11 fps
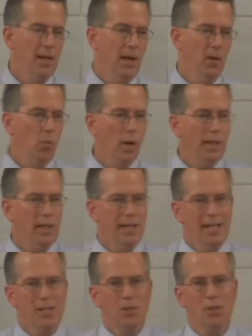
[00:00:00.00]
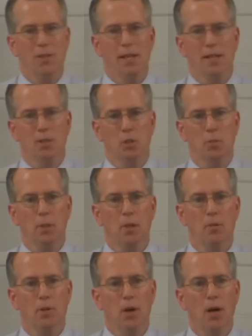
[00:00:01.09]
of what it is that the Spirit
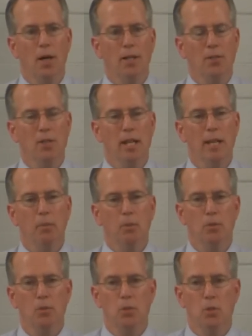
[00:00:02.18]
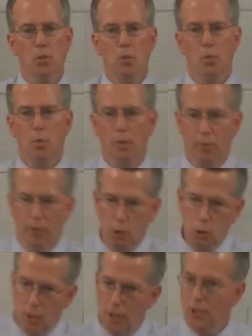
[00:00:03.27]
of God is able to do if we
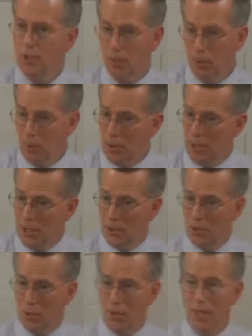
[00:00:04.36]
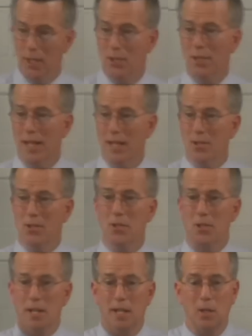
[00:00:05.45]
trust in the Lord Jesus Christ, and that is to
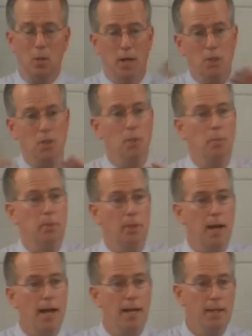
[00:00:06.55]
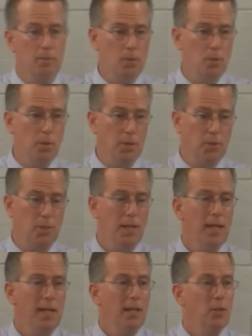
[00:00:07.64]
take Christ and apply Him to us
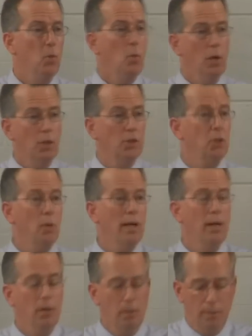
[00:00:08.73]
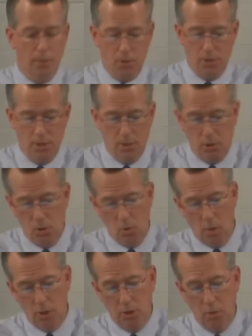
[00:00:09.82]
and to wash away all of our sins, to
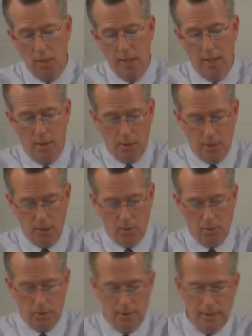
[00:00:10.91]
wash away our guilt.